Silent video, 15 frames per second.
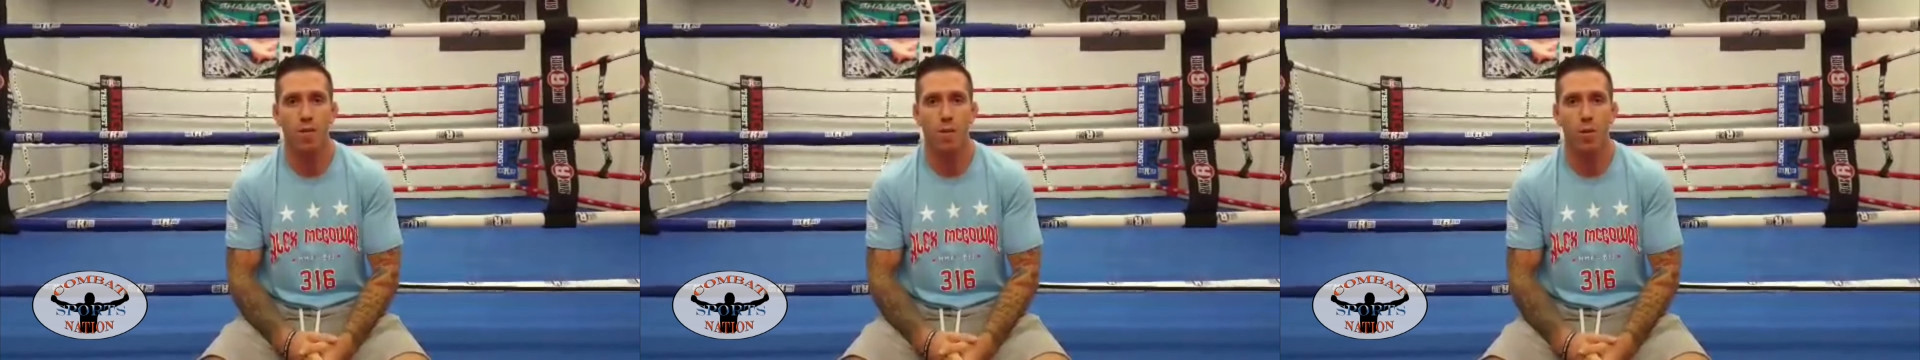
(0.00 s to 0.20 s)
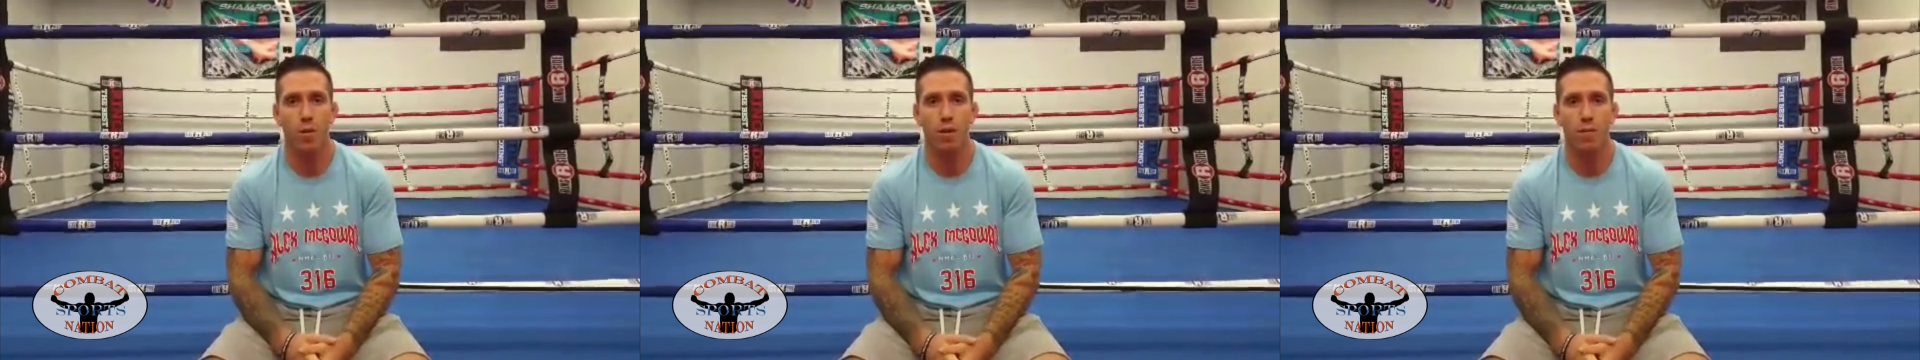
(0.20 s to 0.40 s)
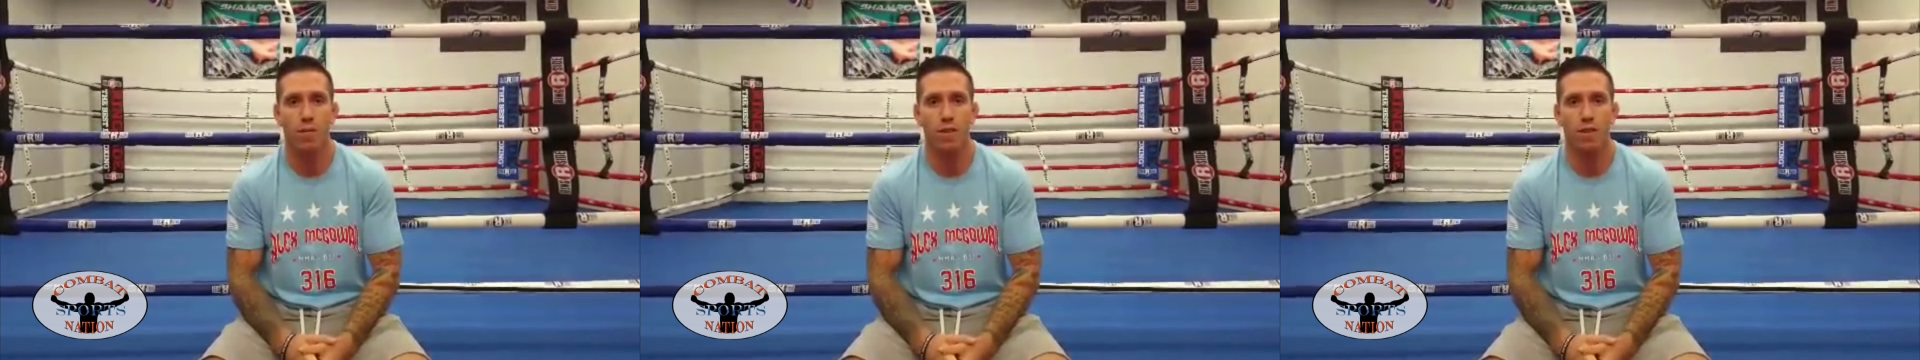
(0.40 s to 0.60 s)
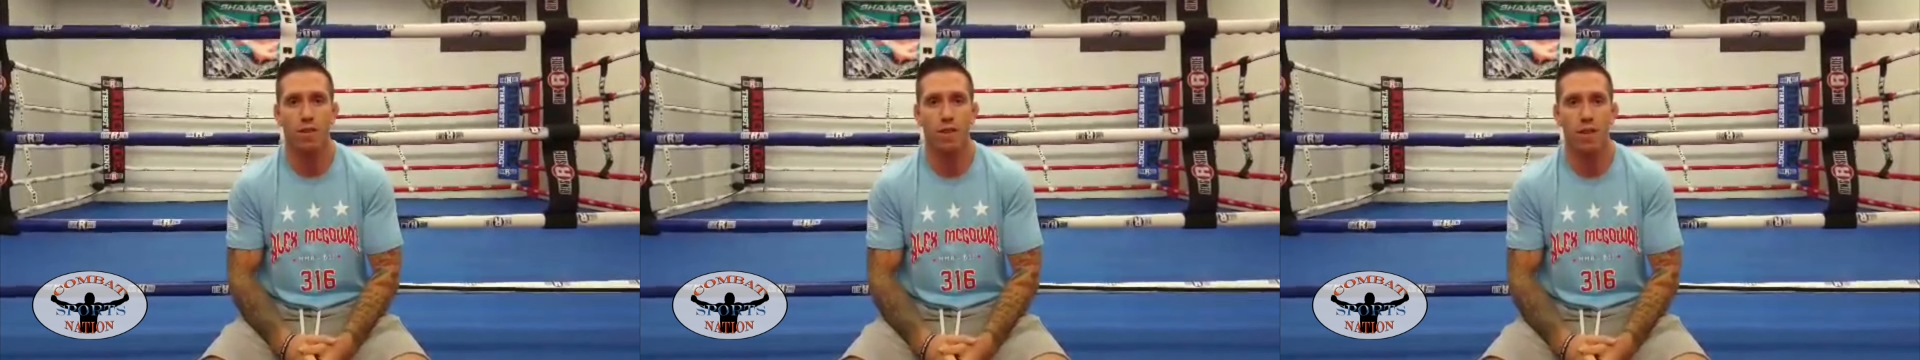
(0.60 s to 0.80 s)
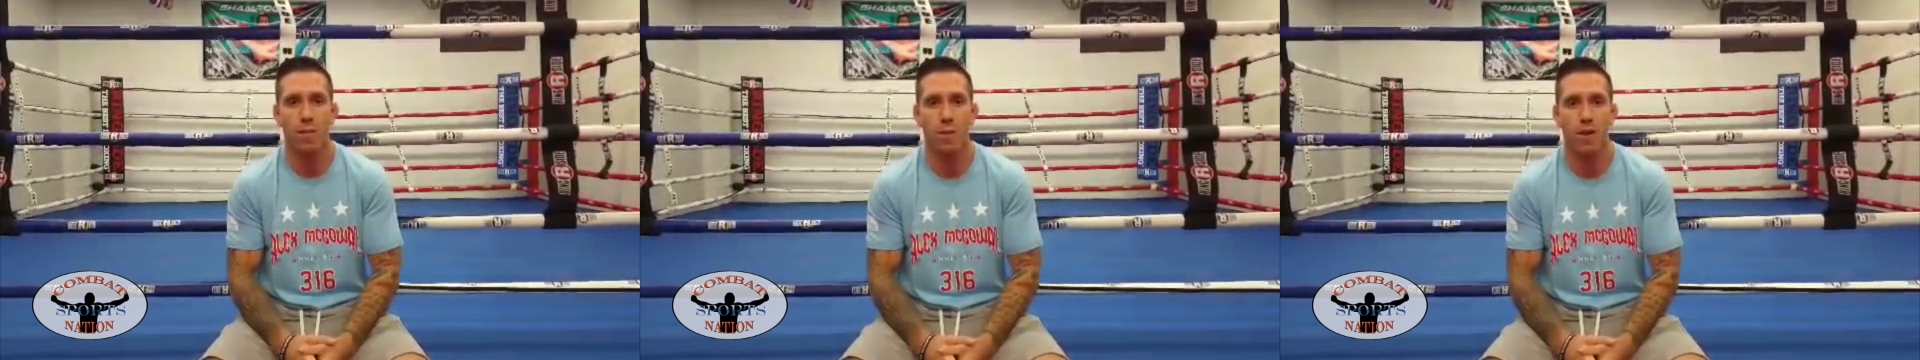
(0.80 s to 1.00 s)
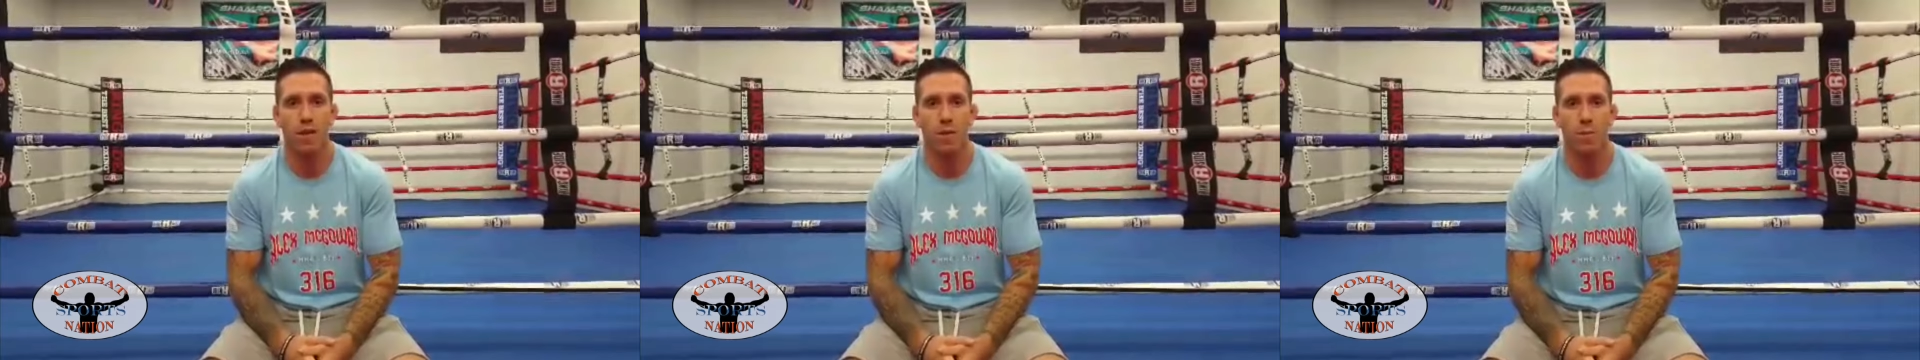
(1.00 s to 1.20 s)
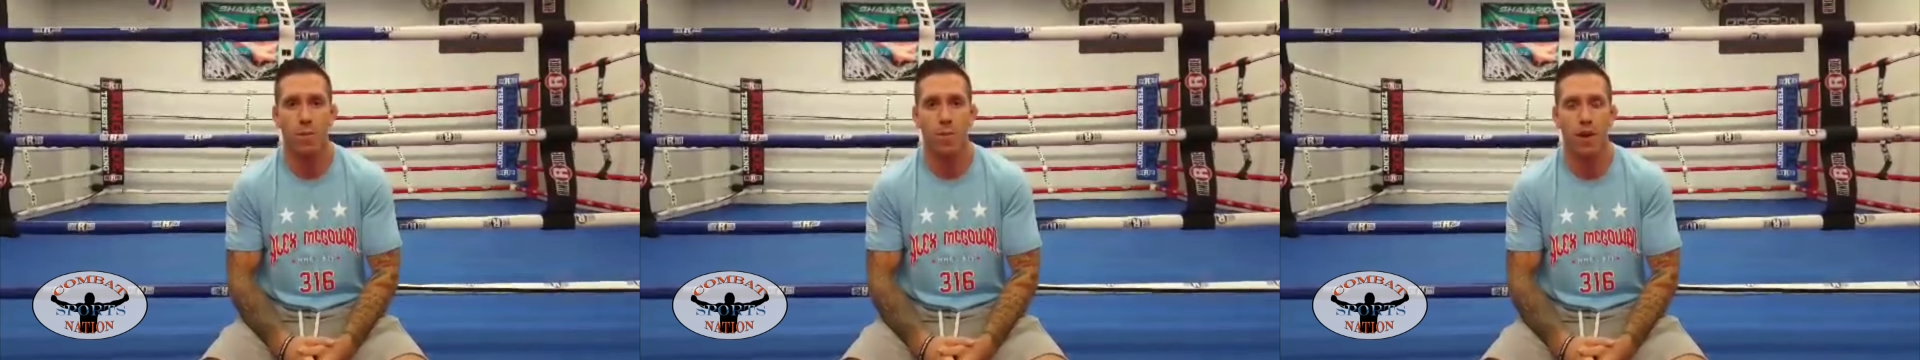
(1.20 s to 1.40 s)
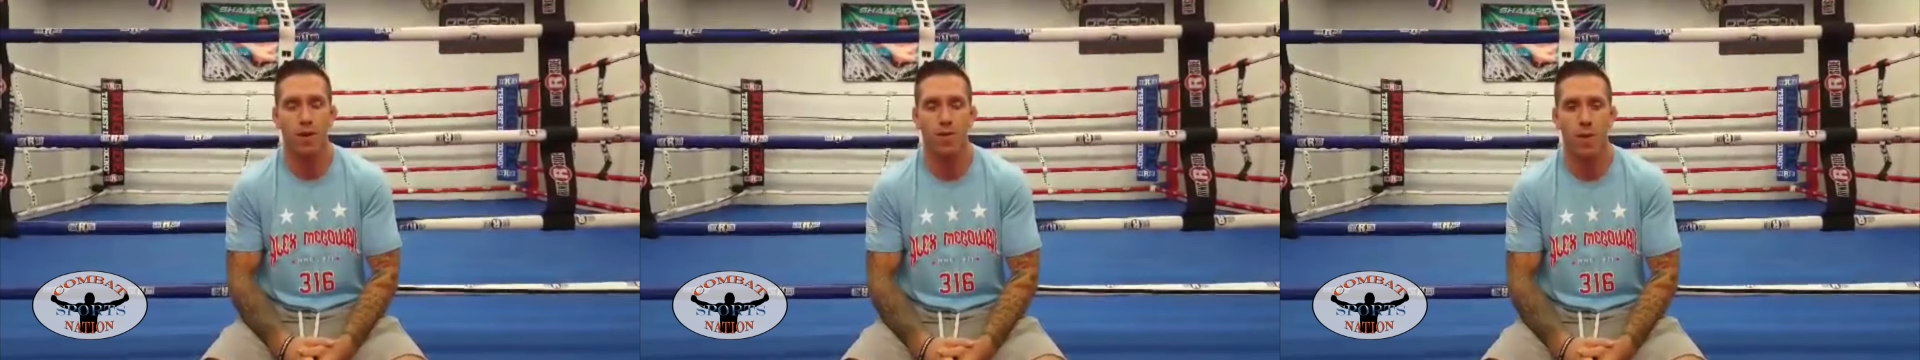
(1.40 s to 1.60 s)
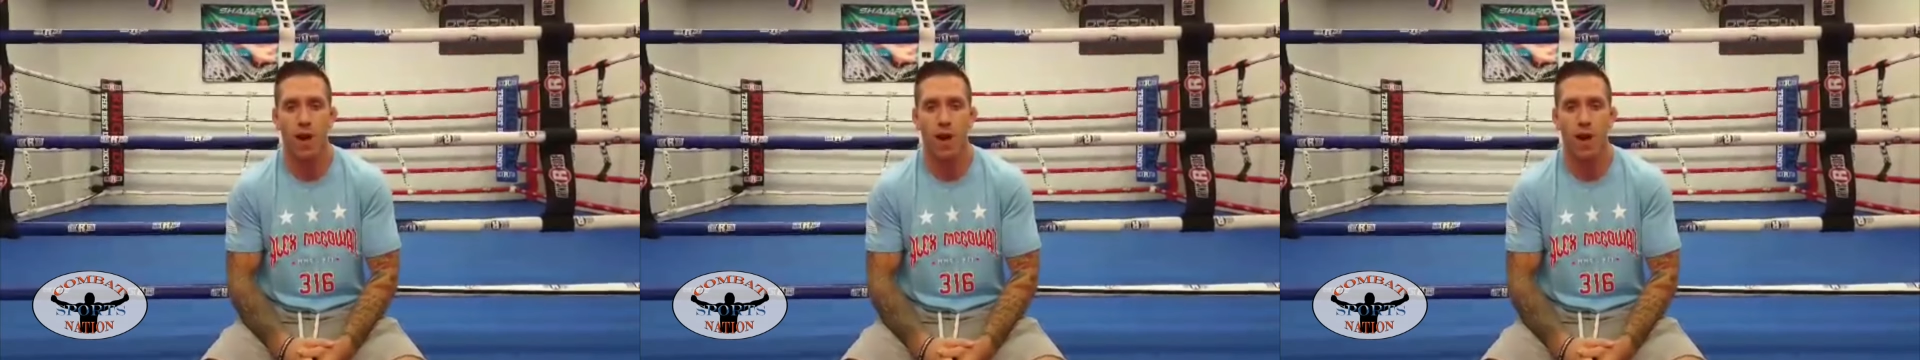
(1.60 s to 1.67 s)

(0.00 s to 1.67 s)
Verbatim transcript: fully physically and mentally prepared for